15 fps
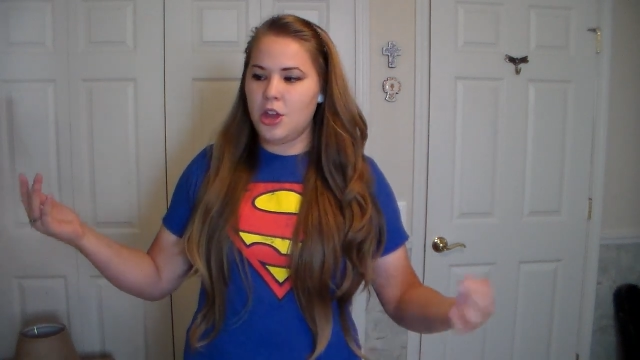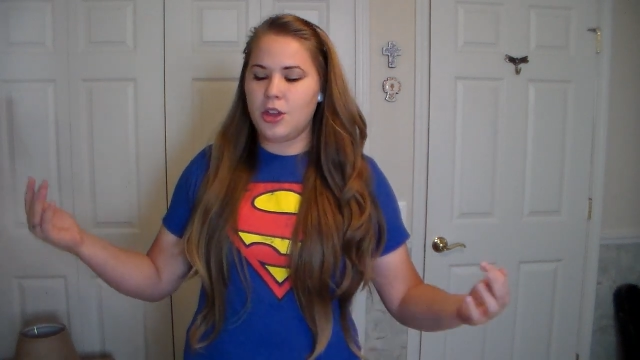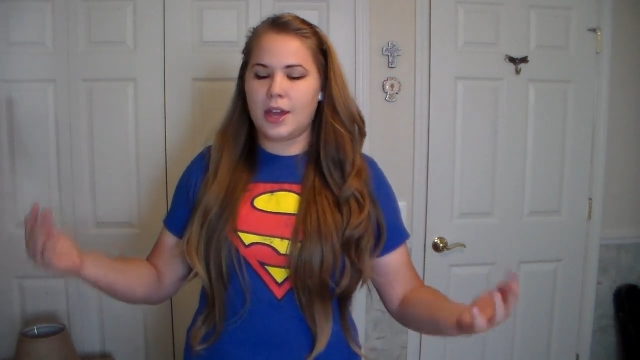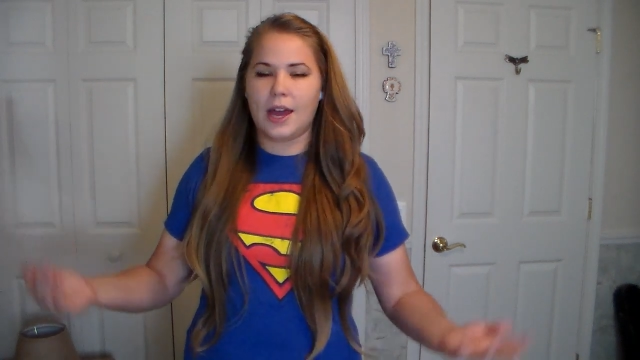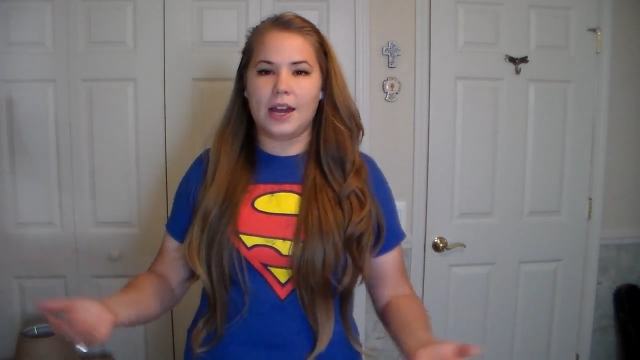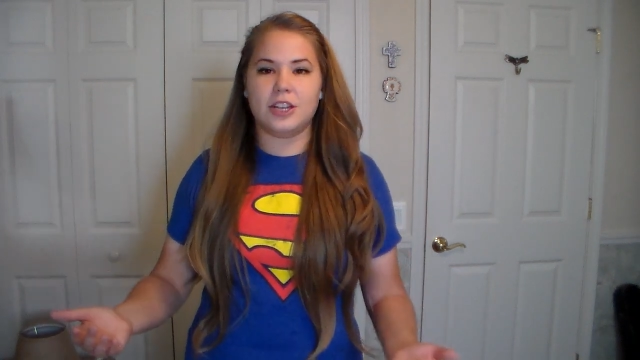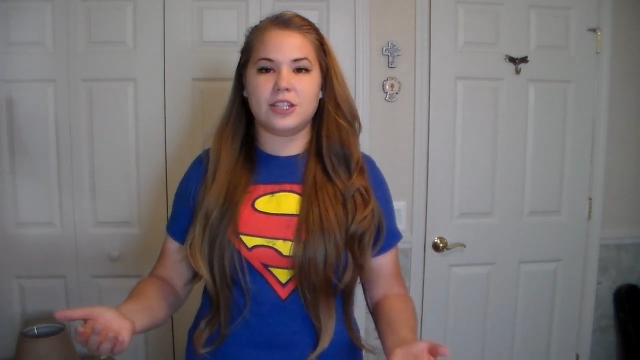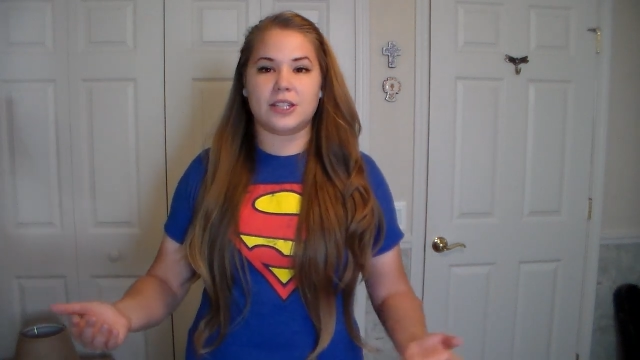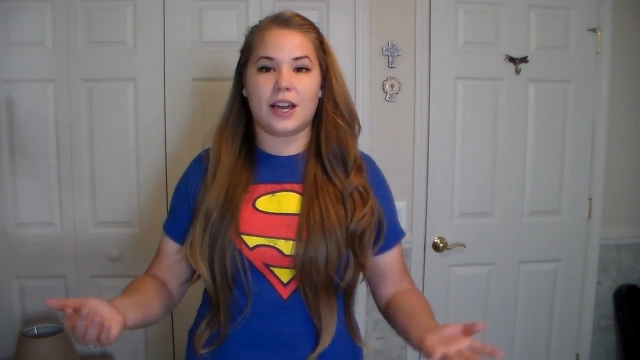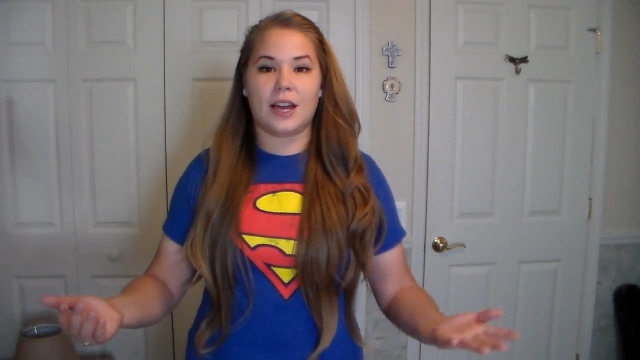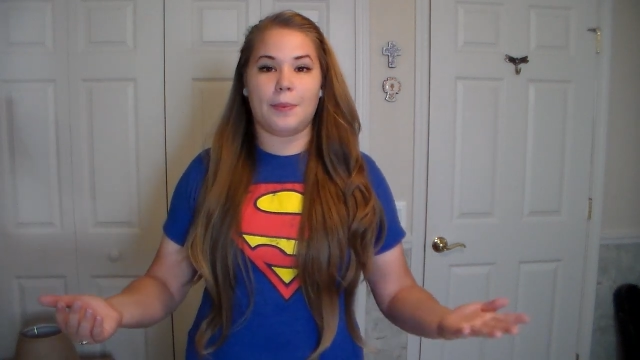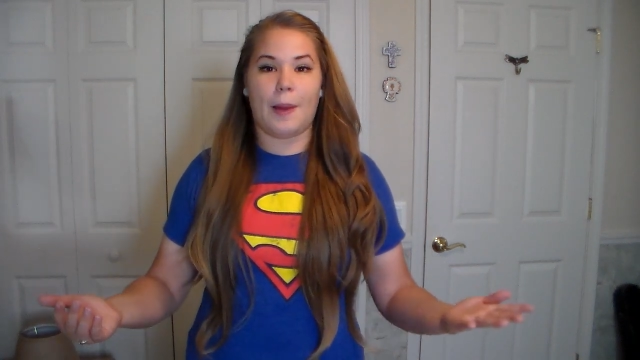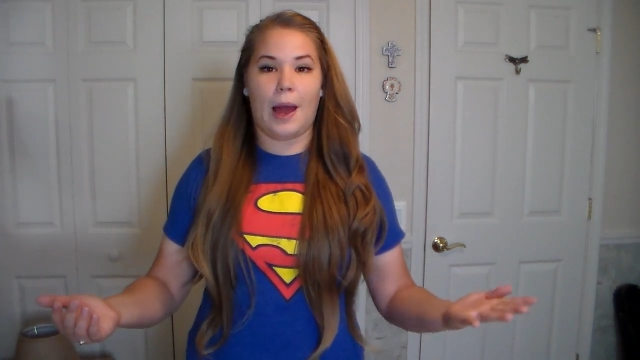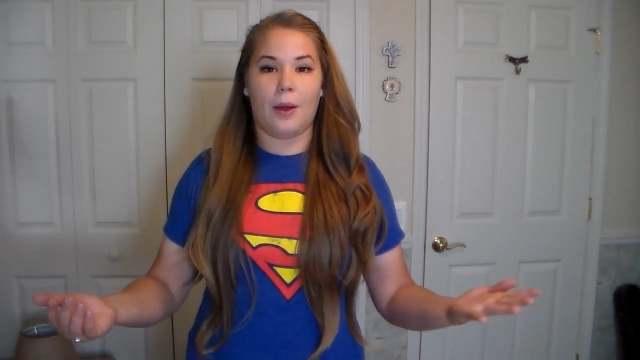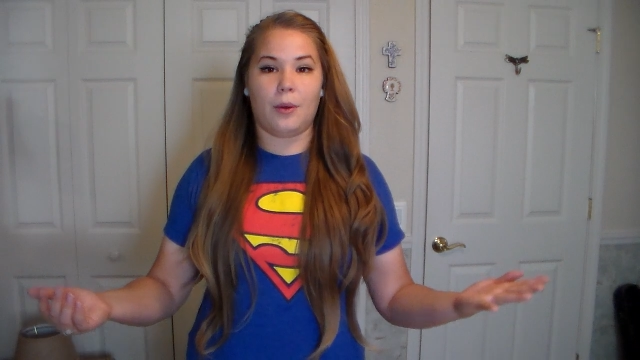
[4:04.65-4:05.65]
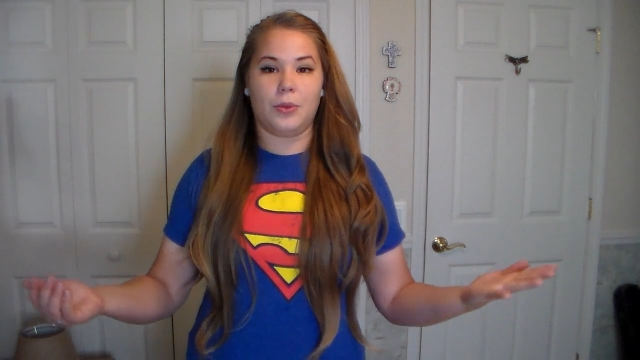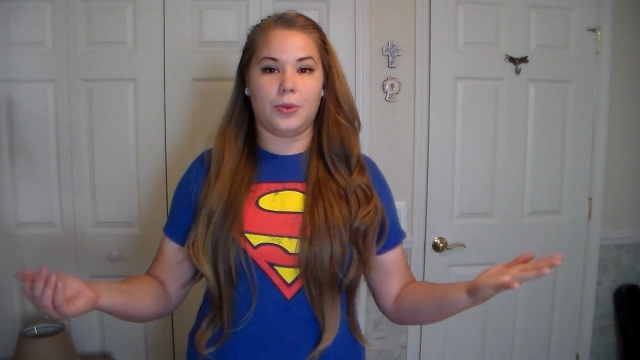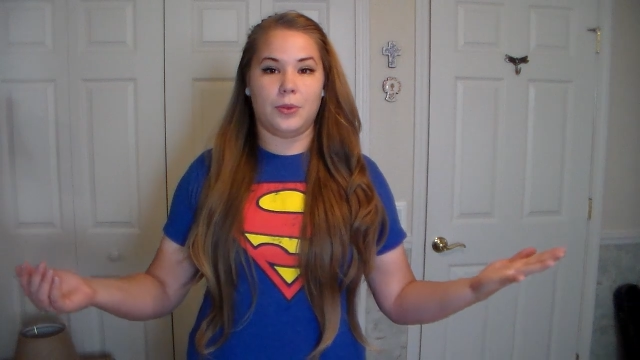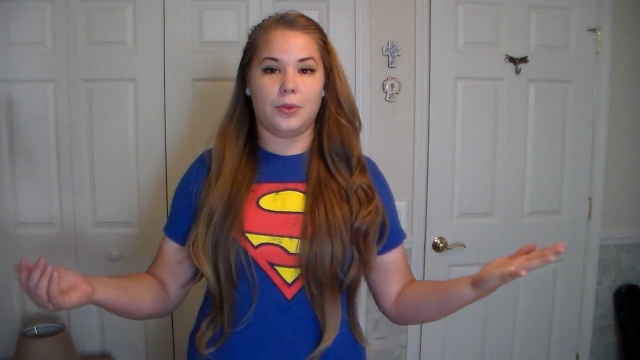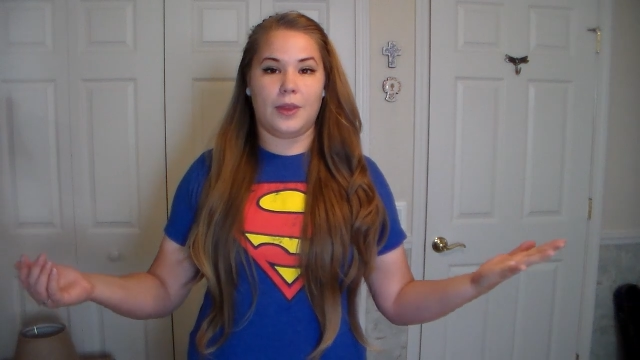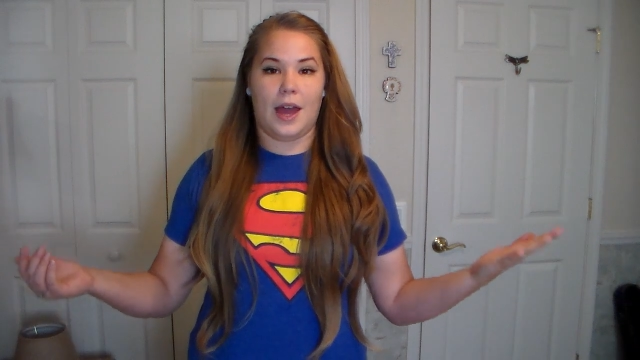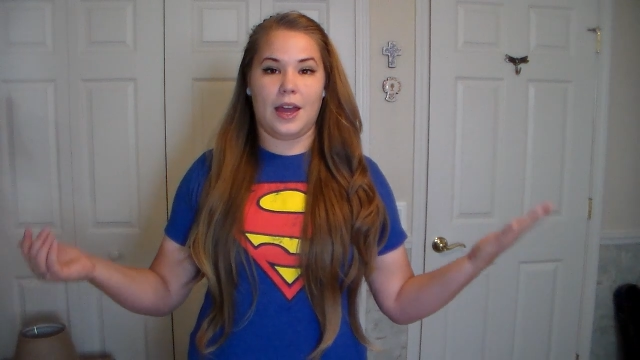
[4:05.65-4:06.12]
you kind of just gotta power
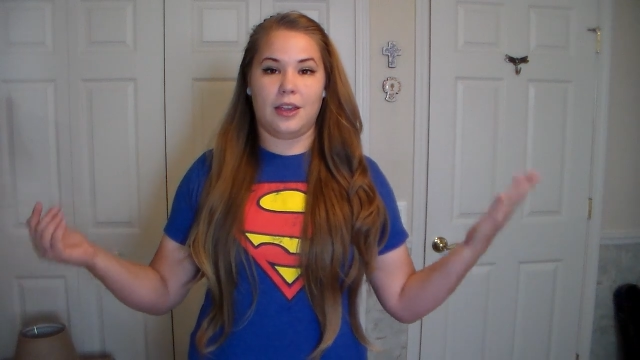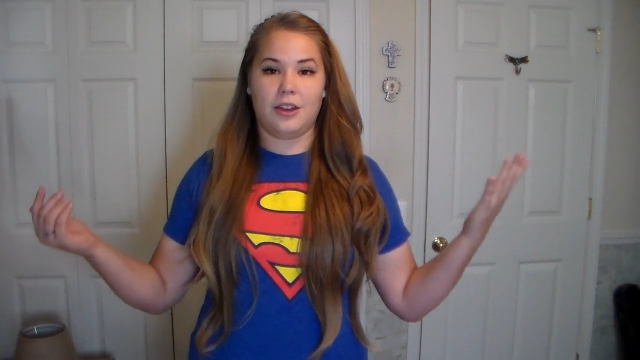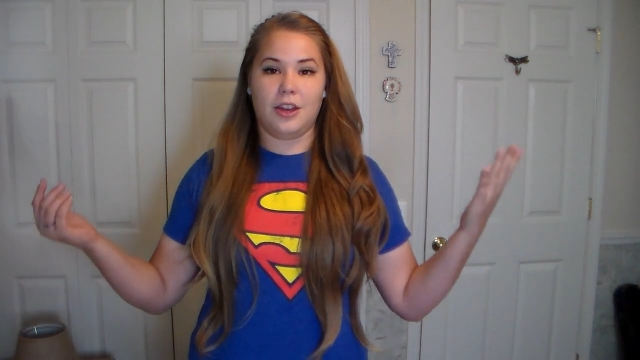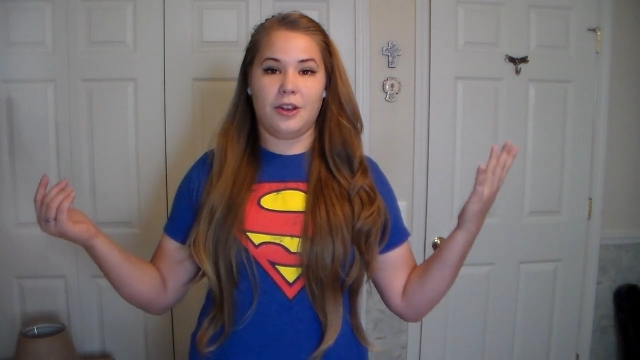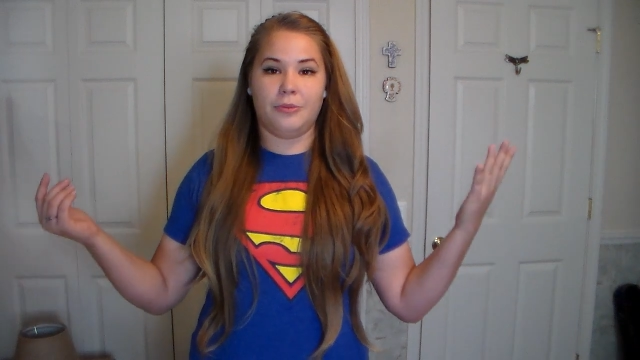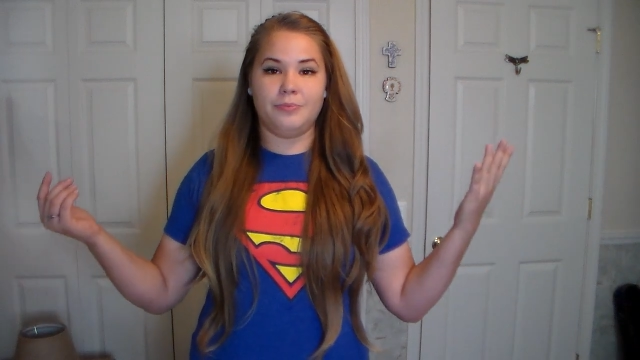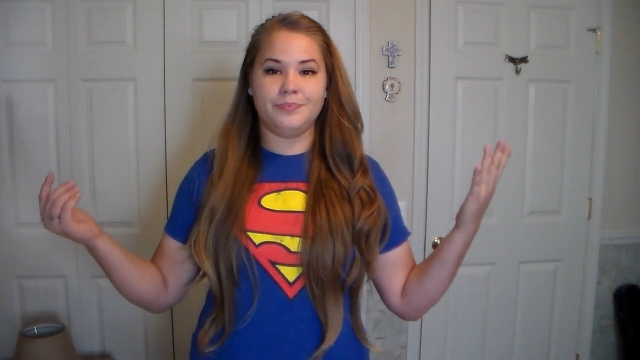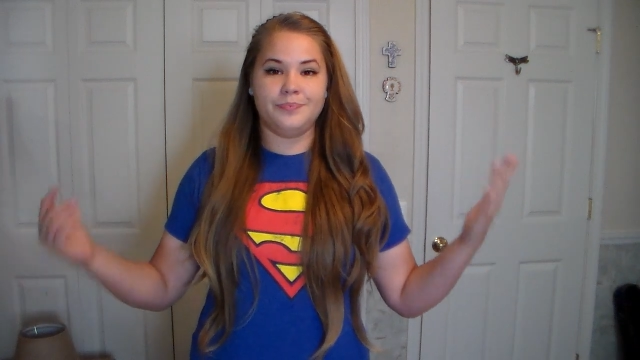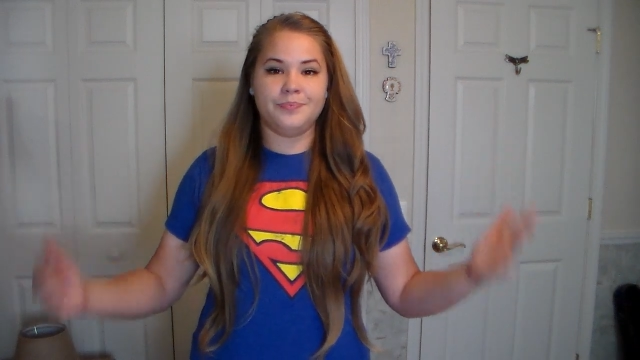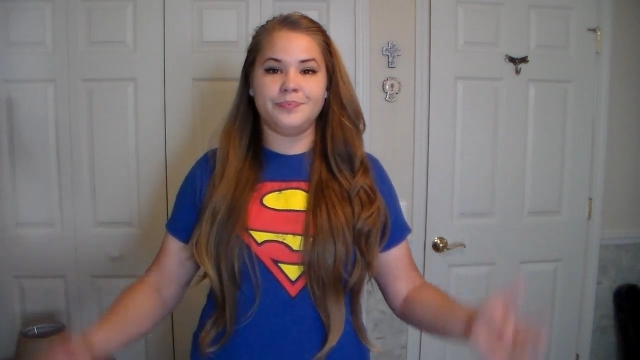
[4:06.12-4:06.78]
through that you know